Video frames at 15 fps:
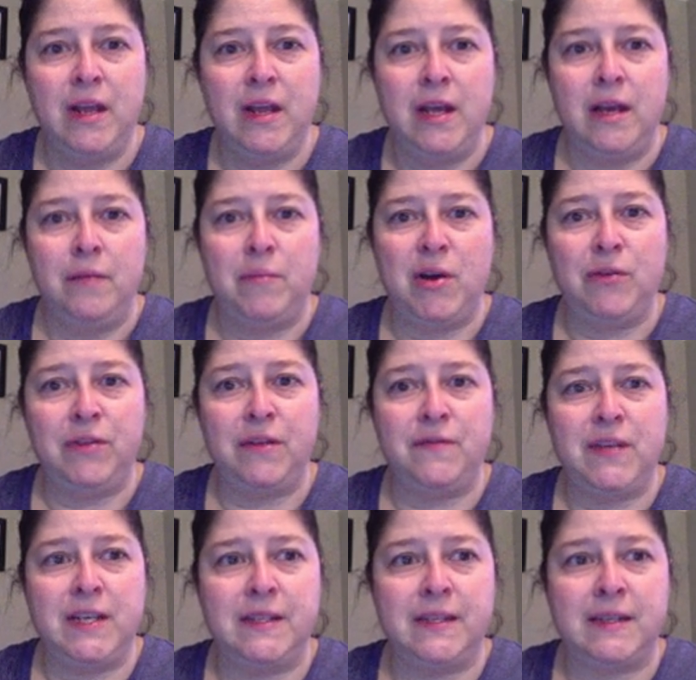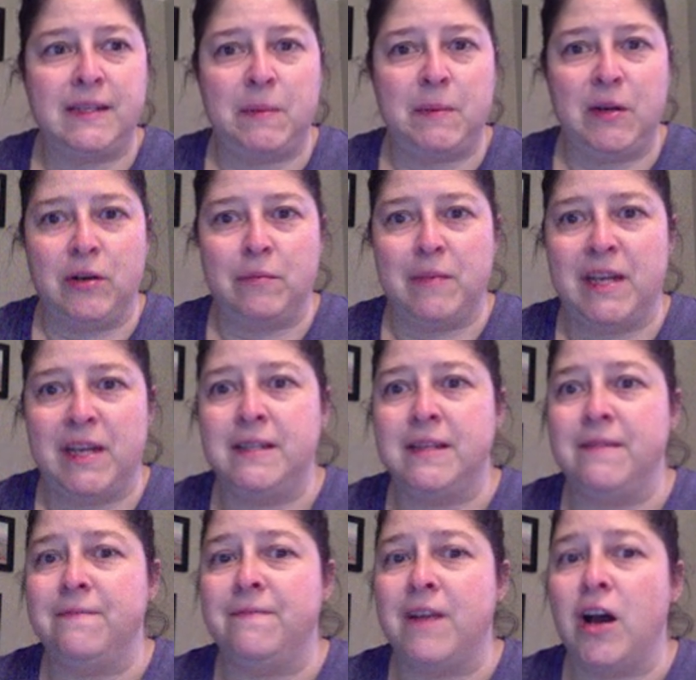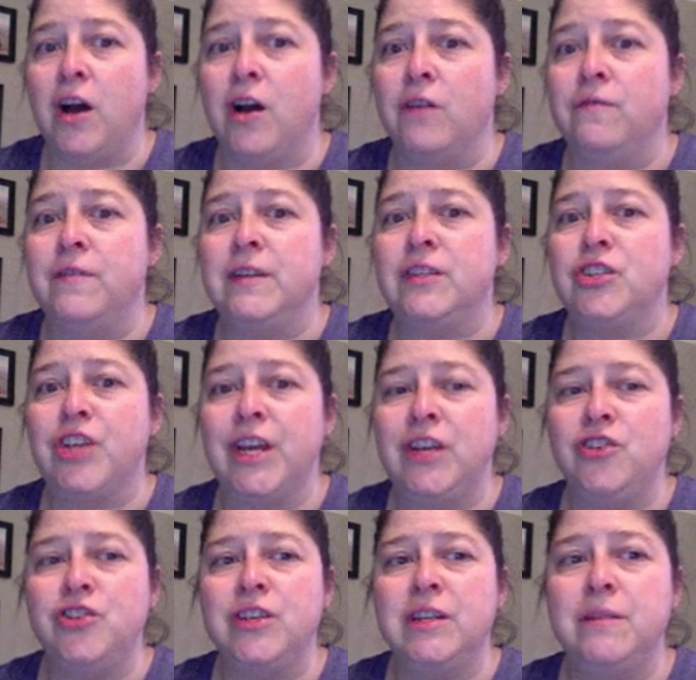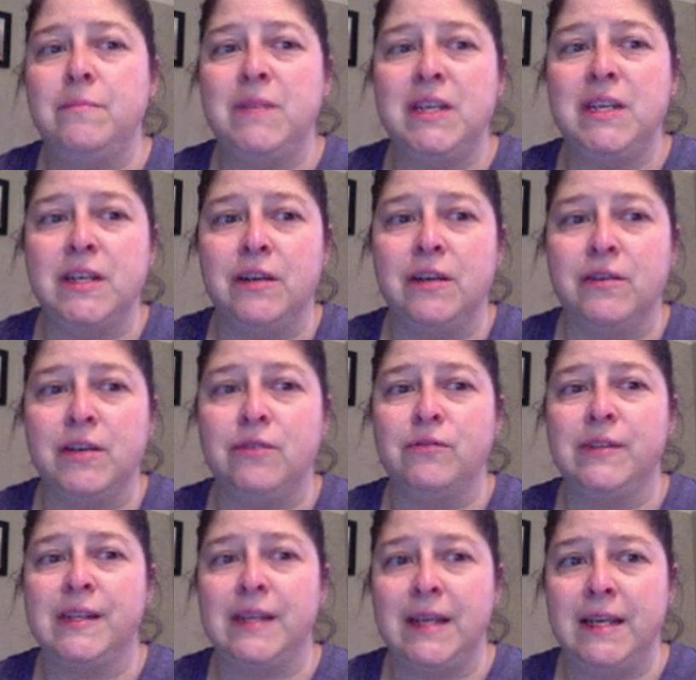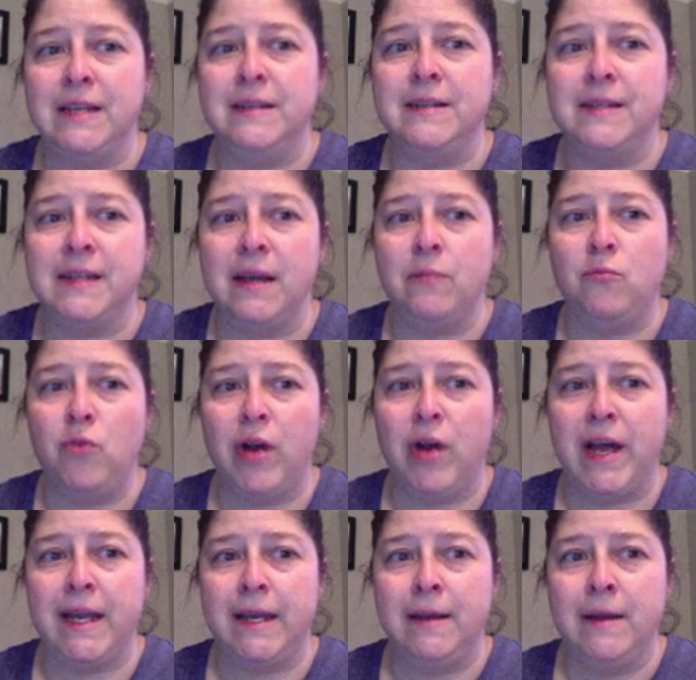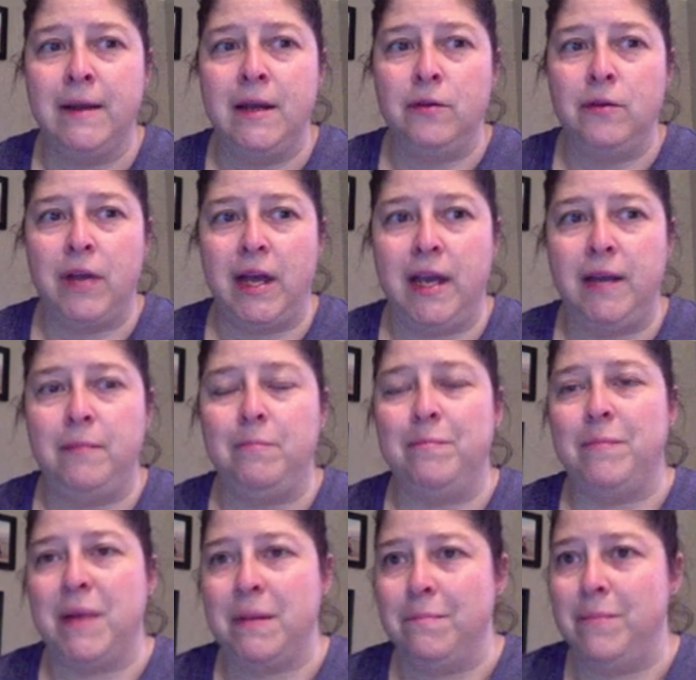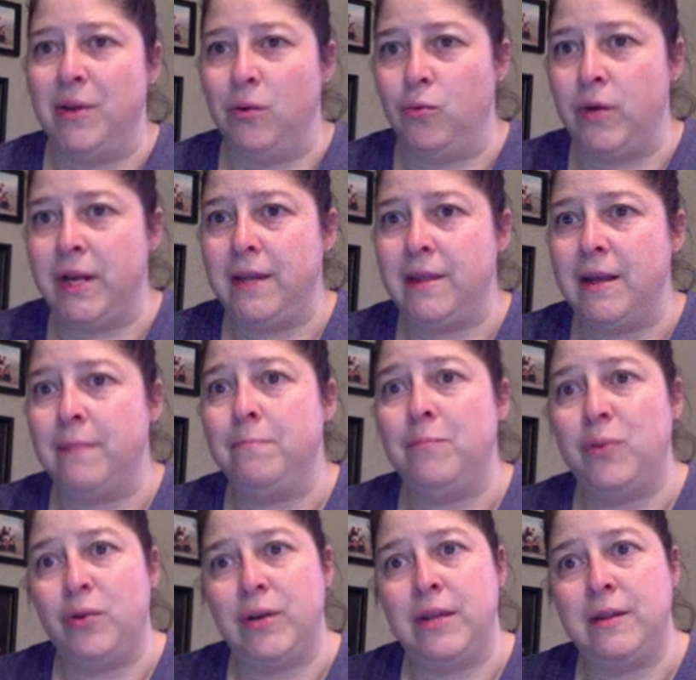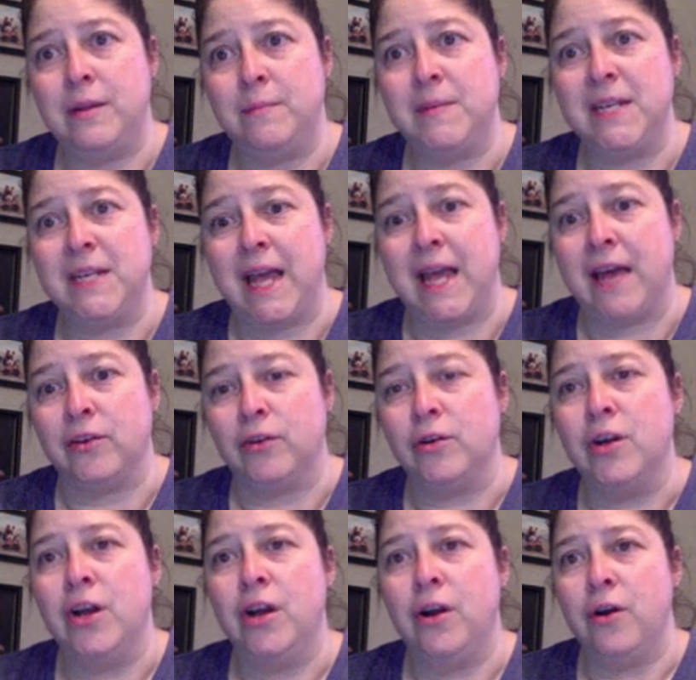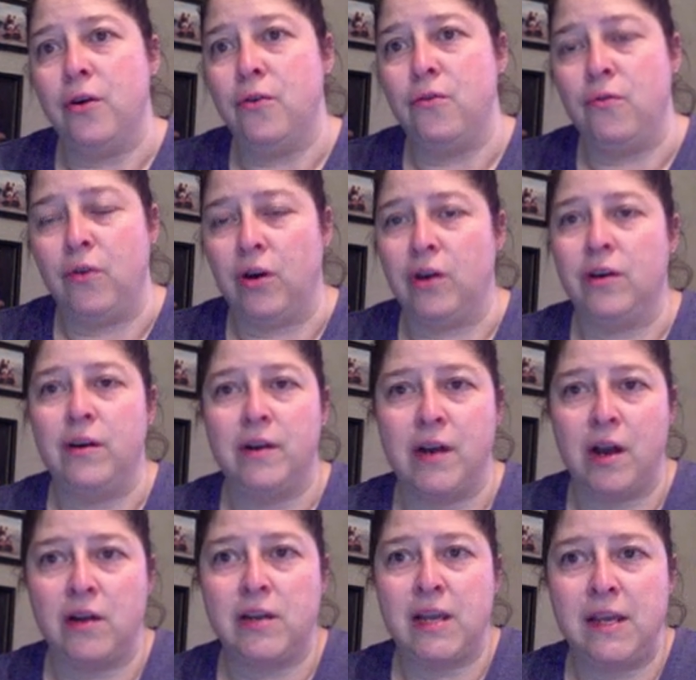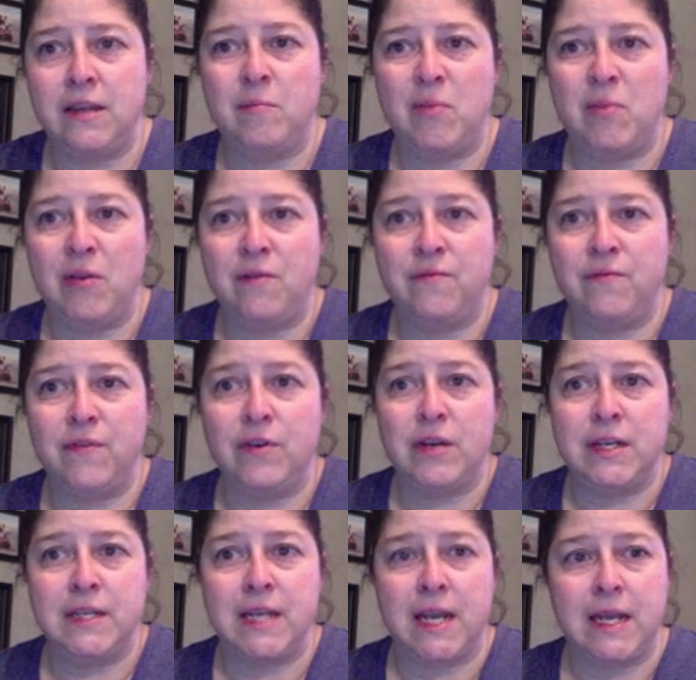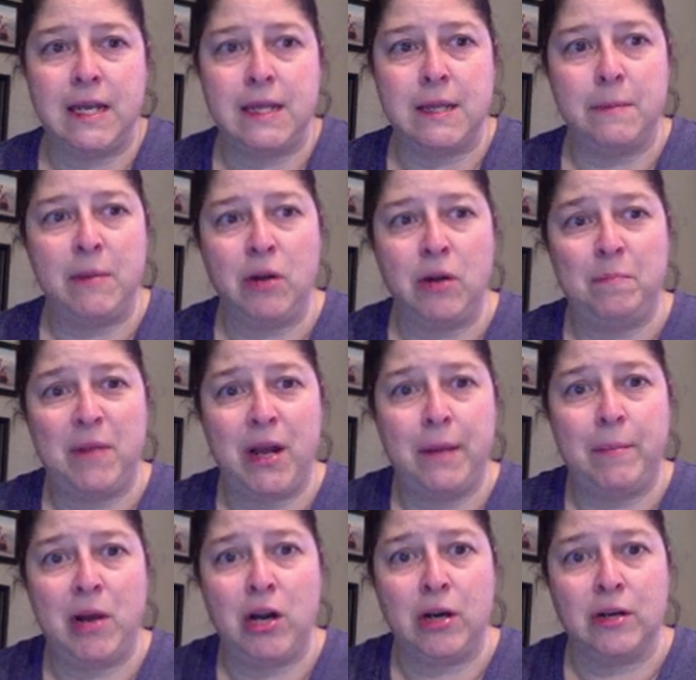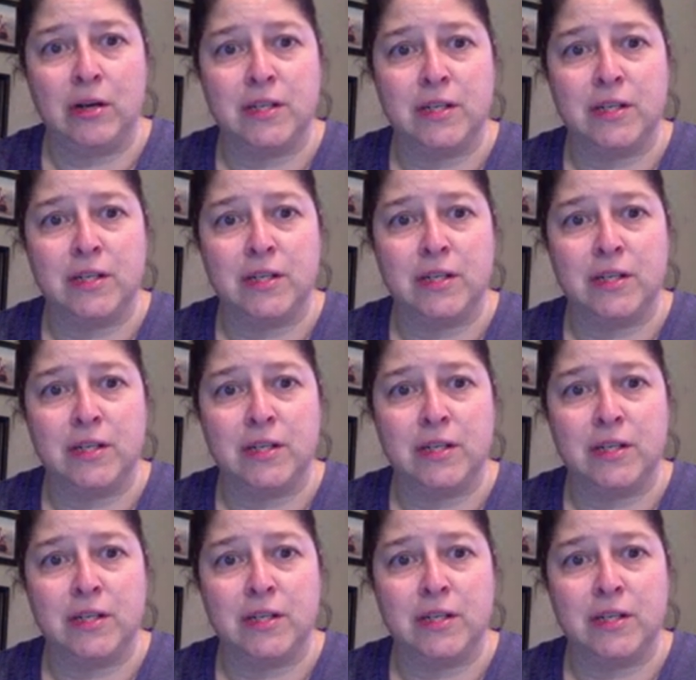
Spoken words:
Both of these experiments involve changing the materials in some way, okay, by building them, putting them together, or knocking them over and taking them apart.